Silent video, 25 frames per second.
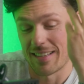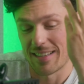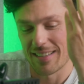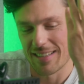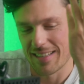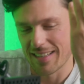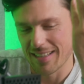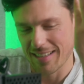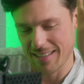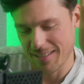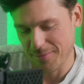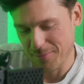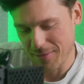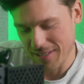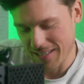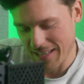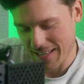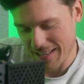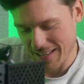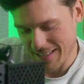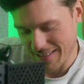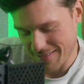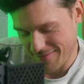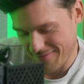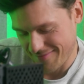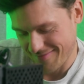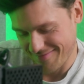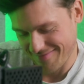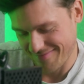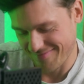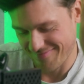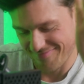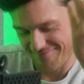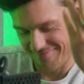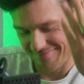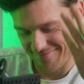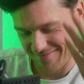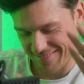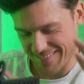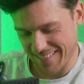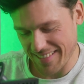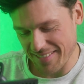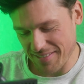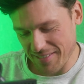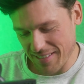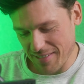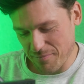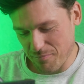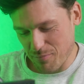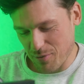Yeah, I mean,
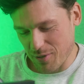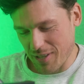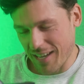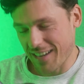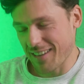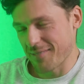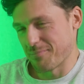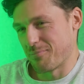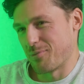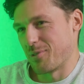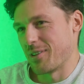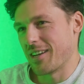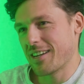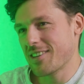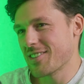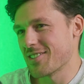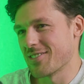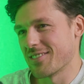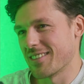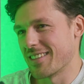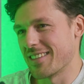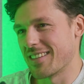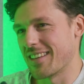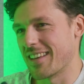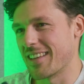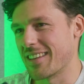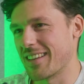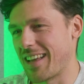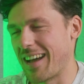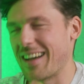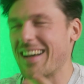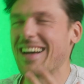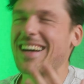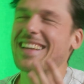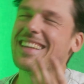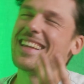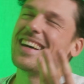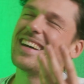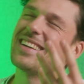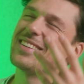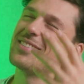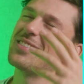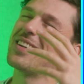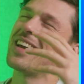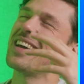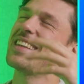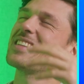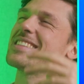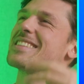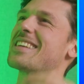production in the end. No, you
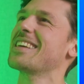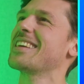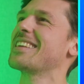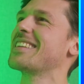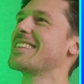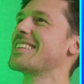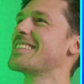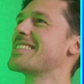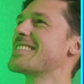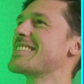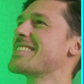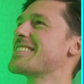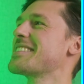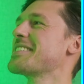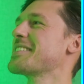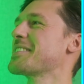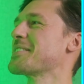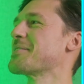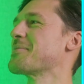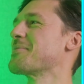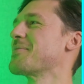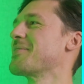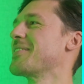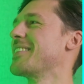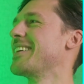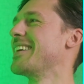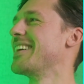can't say it. It's a system.